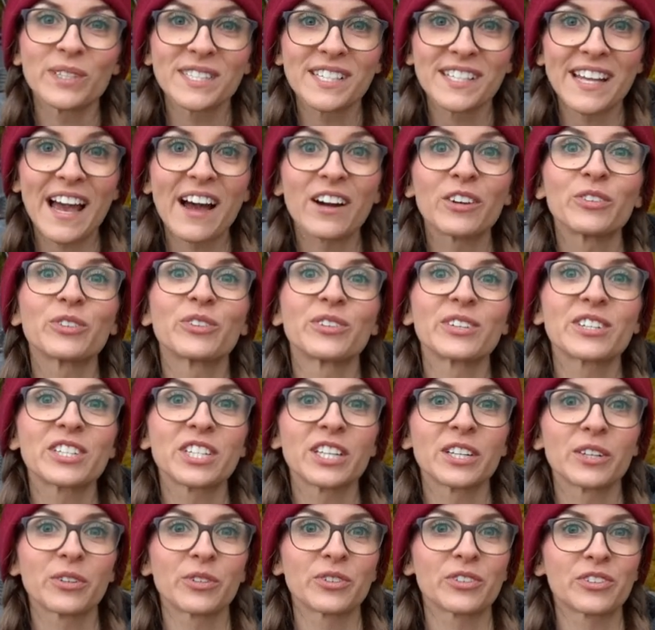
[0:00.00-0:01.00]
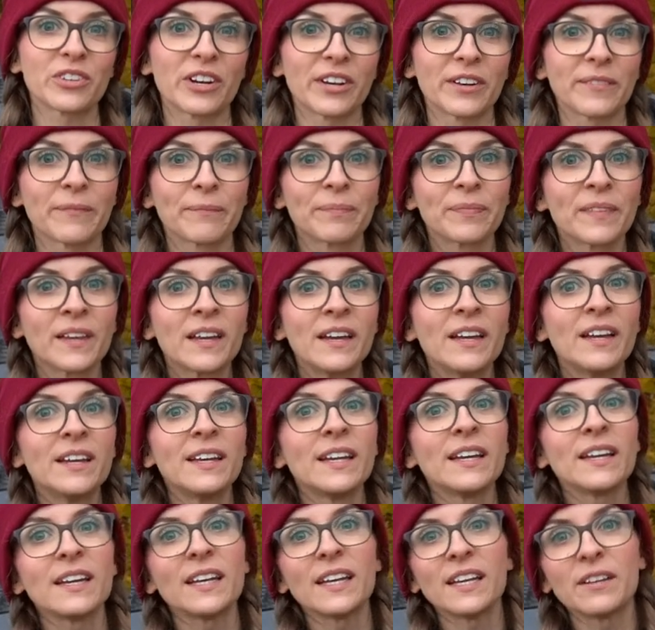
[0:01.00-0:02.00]
without the children.
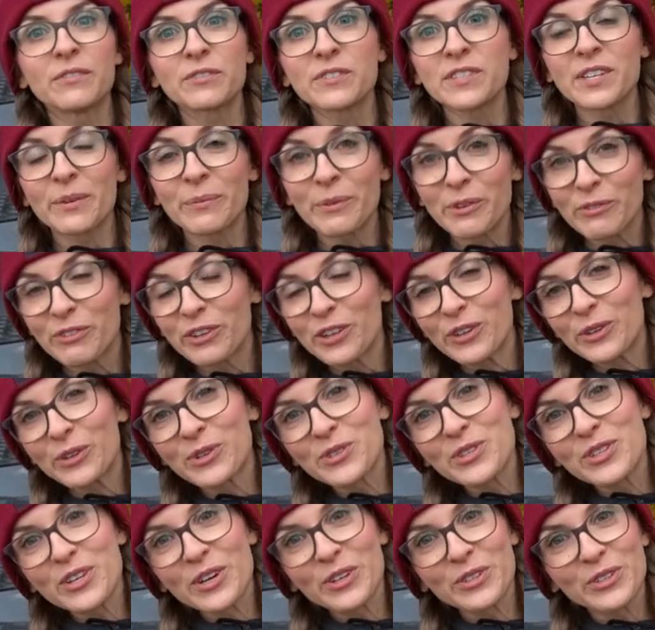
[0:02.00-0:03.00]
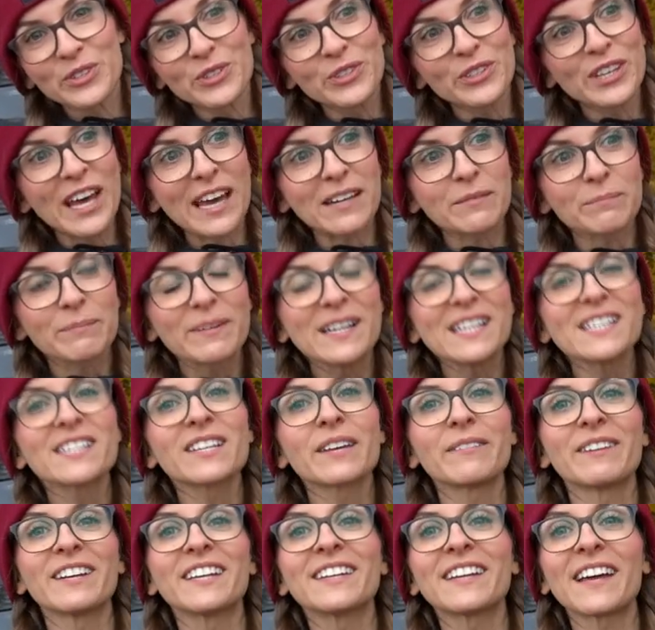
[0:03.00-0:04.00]
If some of you also do that, please
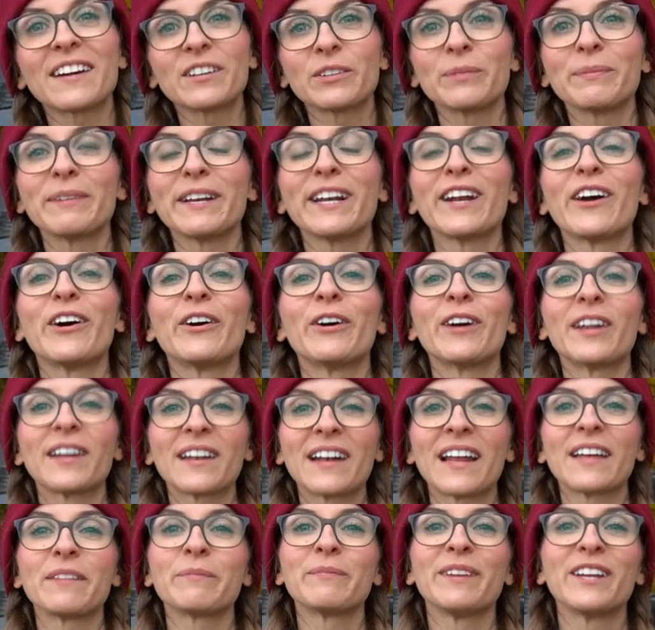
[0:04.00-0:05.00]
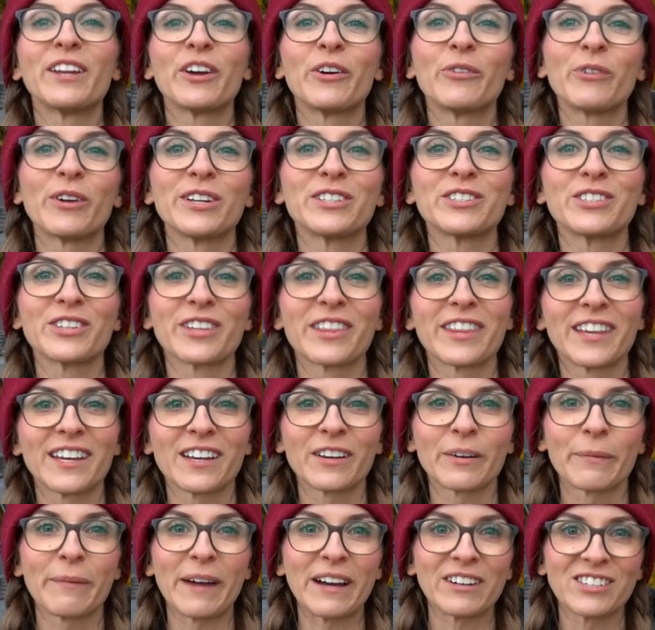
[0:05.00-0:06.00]
comment down below and let me know what you
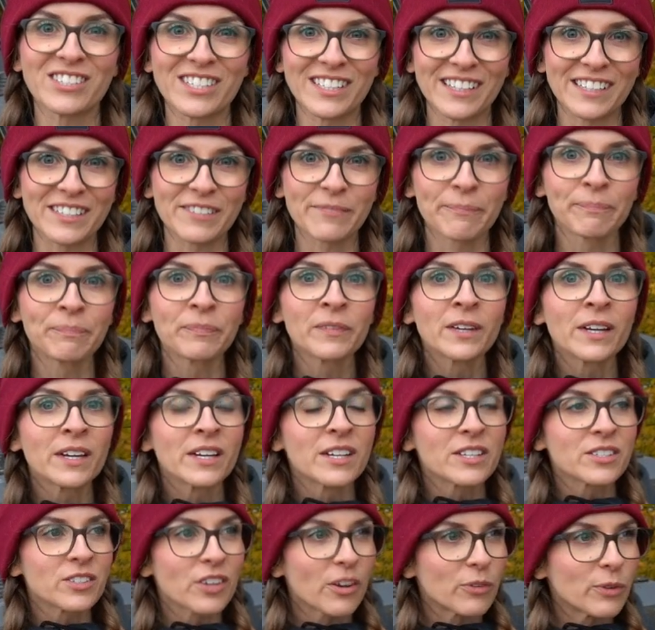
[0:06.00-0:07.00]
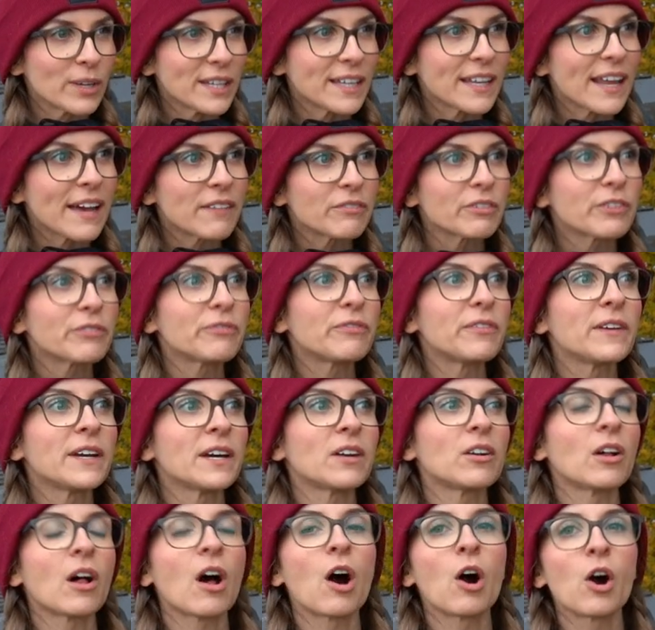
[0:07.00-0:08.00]
think about it. So we never
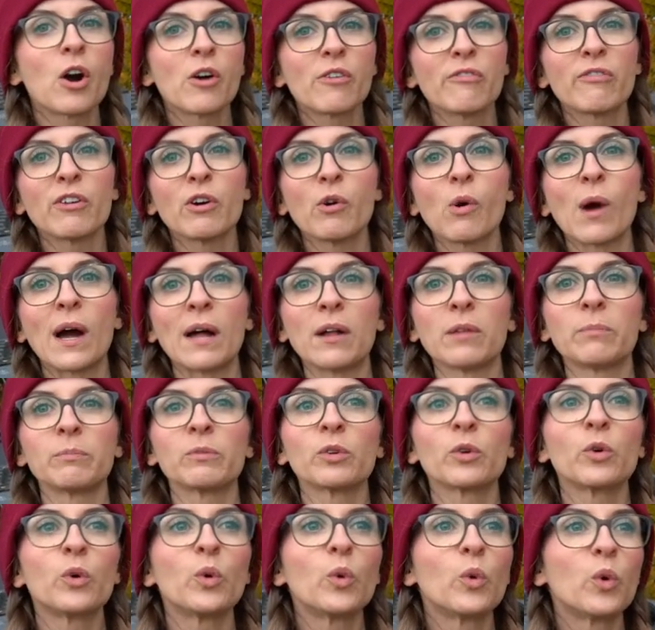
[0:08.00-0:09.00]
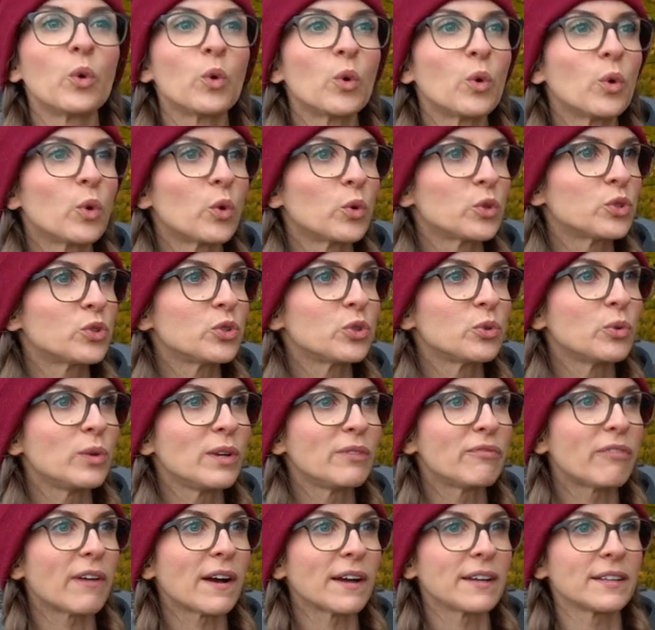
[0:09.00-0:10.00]
feel overwhelmed, or do we
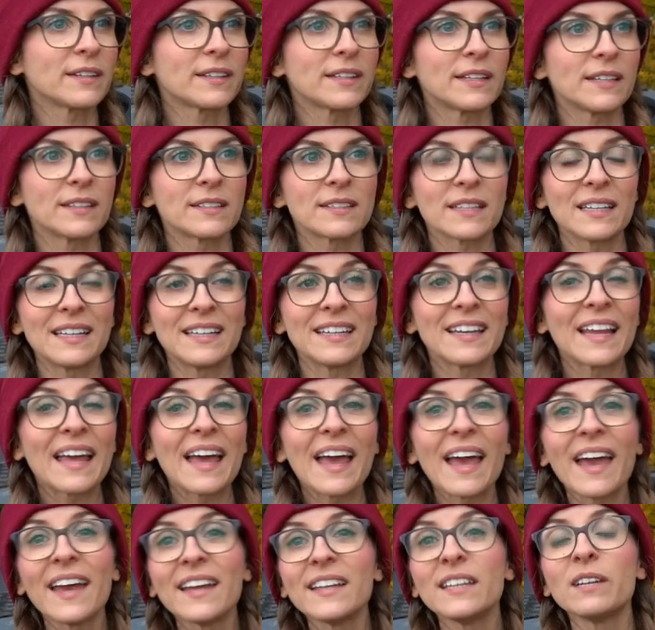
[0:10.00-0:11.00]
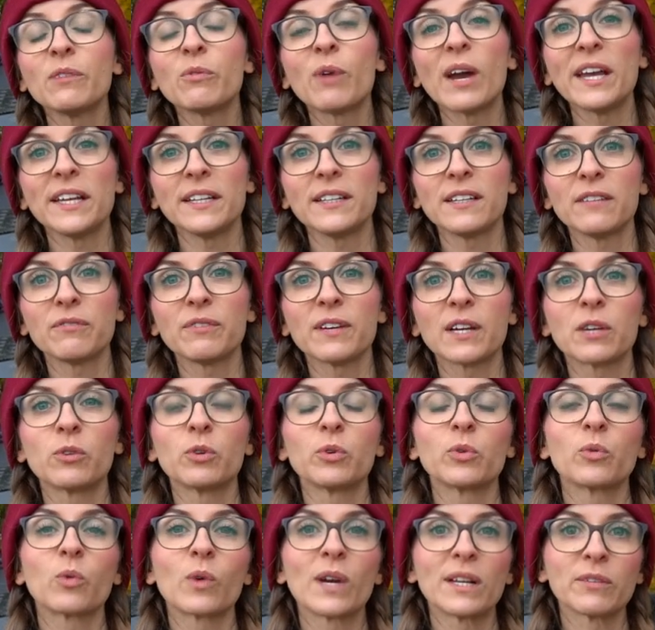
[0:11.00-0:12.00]
find it in any way
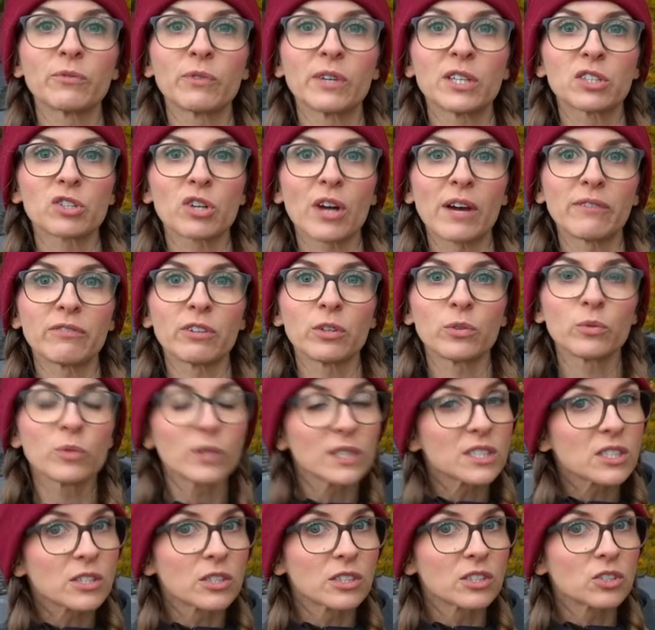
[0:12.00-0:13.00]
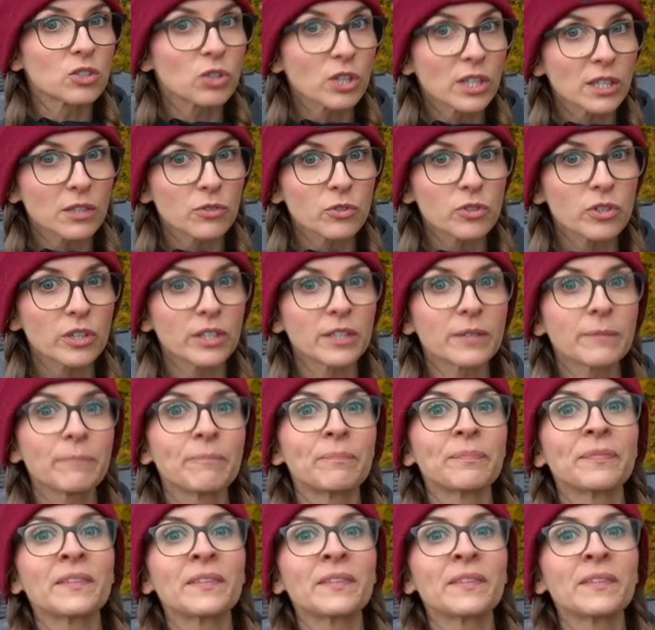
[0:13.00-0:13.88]
difficult when we travel with the children,